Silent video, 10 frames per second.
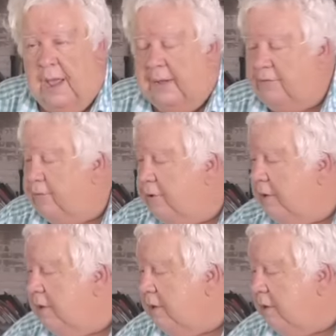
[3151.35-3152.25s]
And so
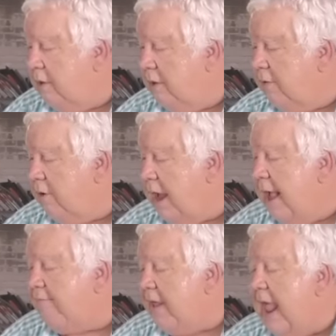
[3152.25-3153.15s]
you either
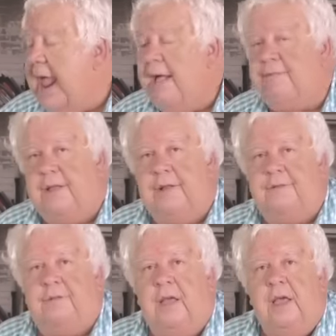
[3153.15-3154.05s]
have to have
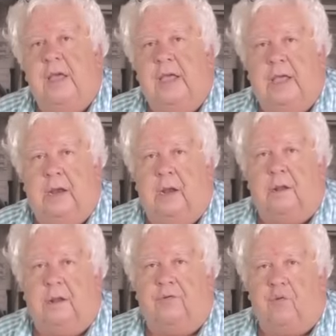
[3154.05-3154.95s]
this in a
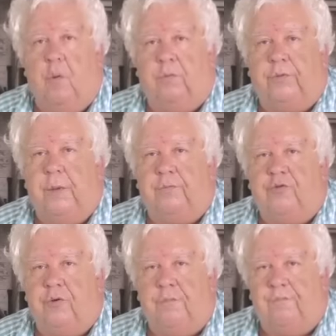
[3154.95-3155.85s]
controlled
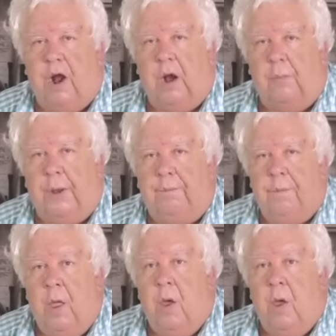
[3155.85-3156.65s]
temperature environment,